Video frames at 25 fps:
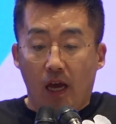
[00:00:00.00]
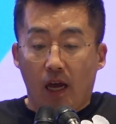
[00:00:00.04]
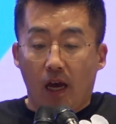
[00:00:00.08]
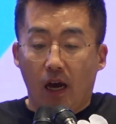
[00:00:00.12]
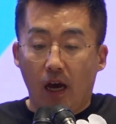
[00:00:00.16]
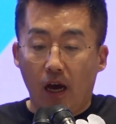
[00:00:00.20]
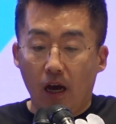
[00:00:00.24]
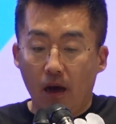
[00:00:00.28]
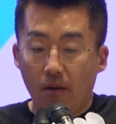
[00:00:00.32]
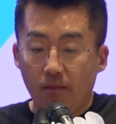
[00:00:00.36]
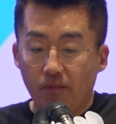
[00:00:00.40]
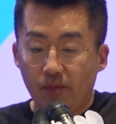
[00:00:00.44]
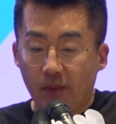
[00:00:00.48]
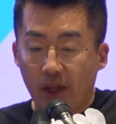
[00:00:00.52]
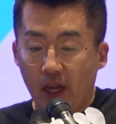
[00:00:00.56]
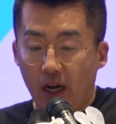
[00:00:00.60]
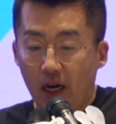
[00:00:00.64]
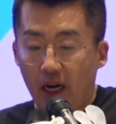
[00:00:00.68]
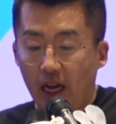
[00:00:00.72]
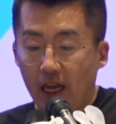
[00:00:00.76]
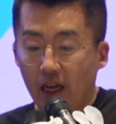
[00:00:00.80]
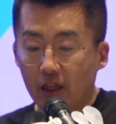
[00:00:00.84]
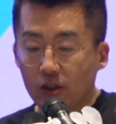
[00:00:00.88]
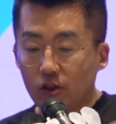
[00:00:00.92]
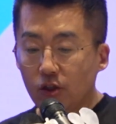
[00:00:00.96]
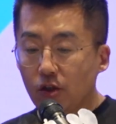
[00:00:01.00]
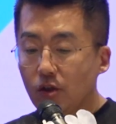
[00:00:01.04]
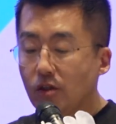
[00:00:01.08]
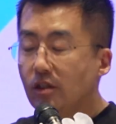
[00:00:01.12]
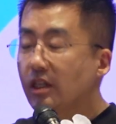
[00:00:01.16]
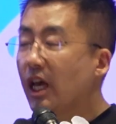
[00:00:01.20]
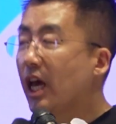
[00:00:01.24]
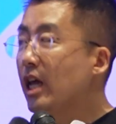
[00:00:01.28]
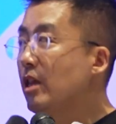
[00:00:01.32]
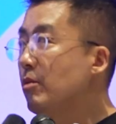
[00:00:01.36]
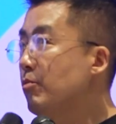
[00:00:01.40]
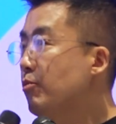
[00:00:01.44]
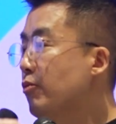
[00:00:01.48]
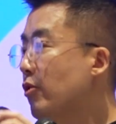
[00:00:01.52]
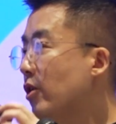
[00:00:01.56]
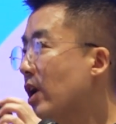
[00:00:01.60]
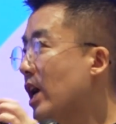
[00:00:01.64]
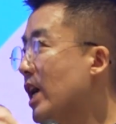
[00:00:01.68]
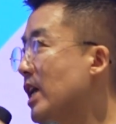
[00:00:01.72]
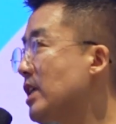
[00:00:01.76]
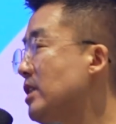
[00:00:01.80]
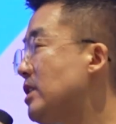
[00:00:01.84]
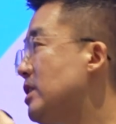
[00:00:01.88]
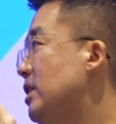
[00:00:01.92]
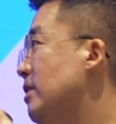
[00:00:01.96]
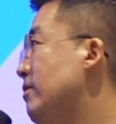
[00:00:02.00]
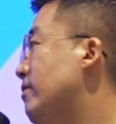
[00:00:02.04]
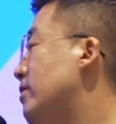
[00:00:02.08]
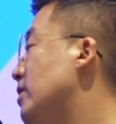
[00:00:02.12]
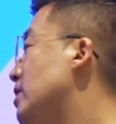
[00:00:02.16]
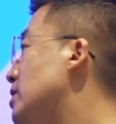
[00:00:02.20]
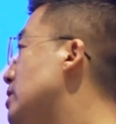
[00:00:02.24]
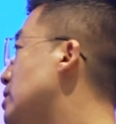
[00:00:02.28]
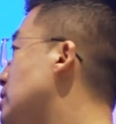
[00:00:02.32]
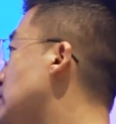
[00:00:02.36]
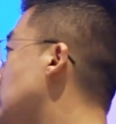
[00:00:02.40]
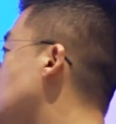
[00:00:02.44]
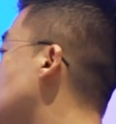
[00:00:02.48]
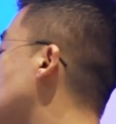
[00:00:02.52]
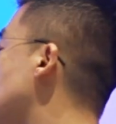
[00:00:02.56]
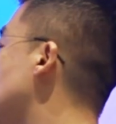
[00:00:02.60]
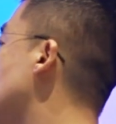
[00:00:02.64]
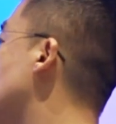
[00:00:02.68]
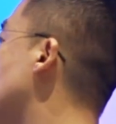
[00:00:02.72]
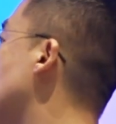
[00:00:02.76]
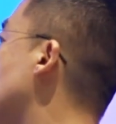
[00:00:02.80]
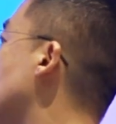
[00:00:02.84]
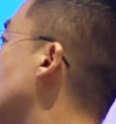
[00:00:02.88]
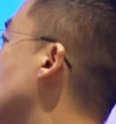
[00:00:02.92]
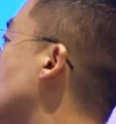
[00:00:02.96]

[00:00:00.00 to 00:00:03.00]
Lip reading: layer 2s and price differences